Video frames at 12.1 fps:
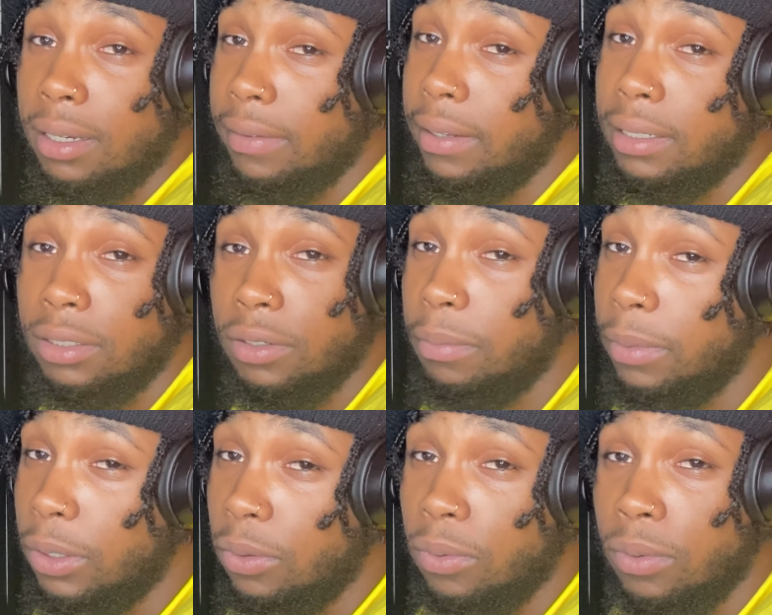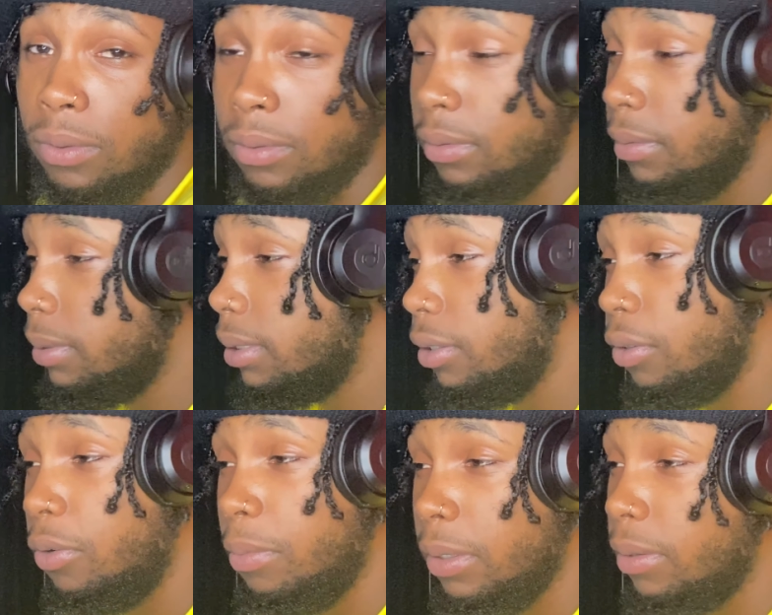That shit don't make you, you know what I'm saying? Don't
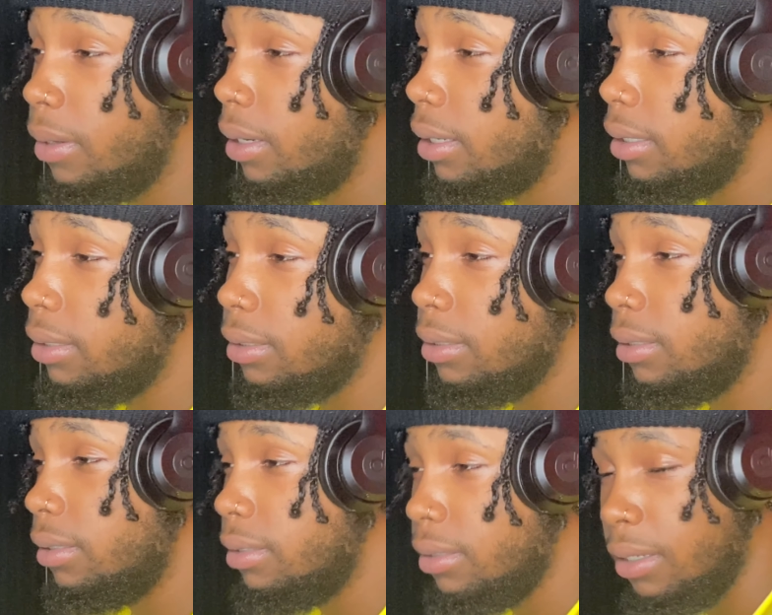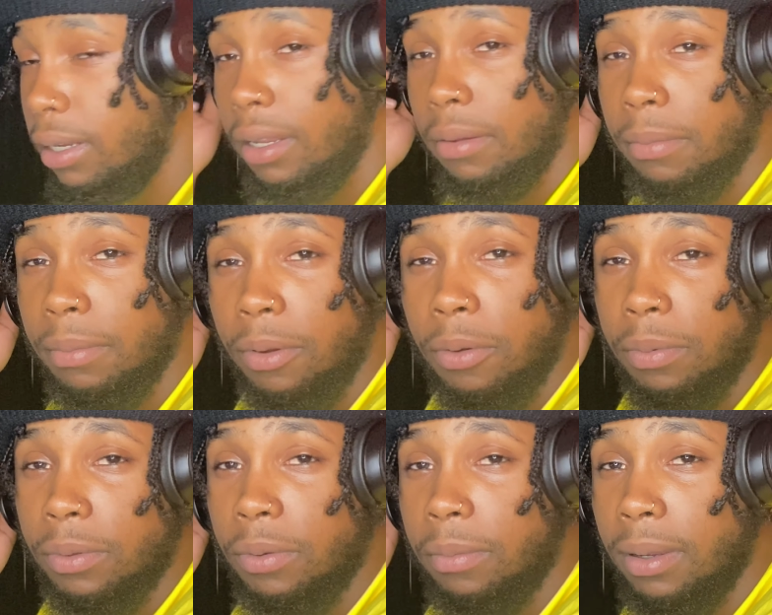open your eyes and then open
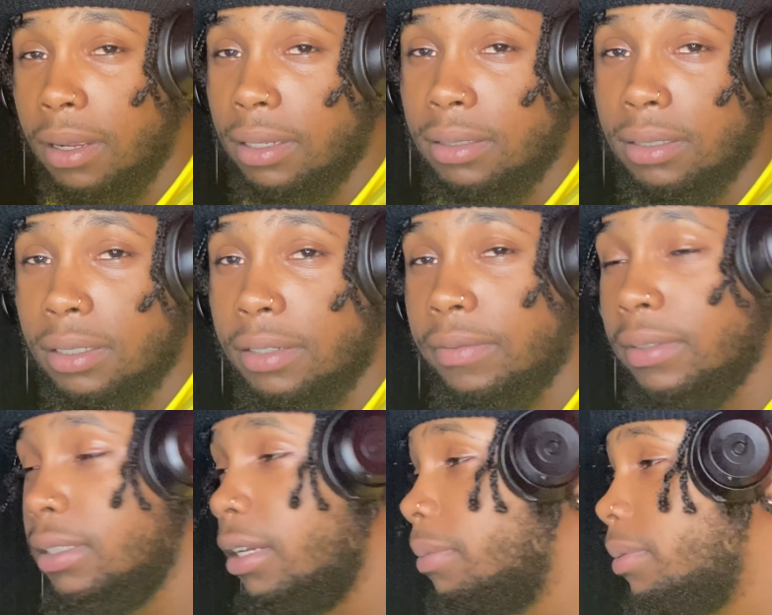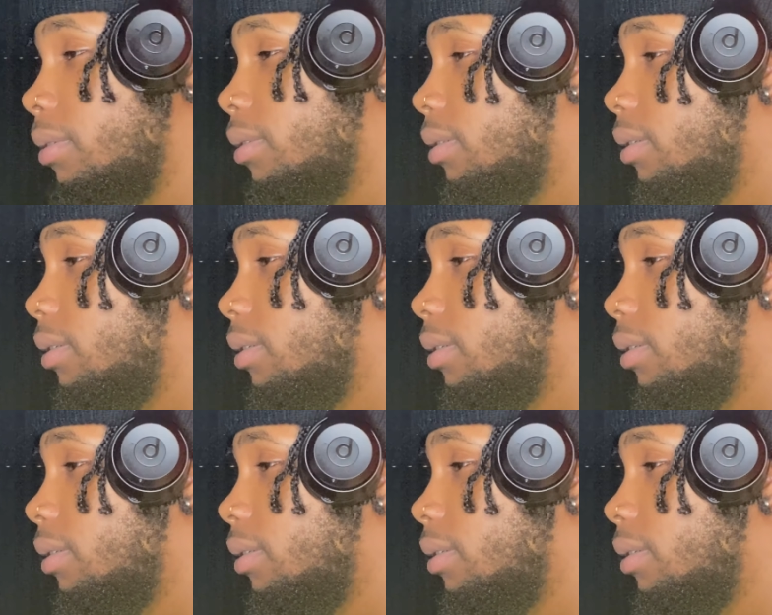your mind to a different type of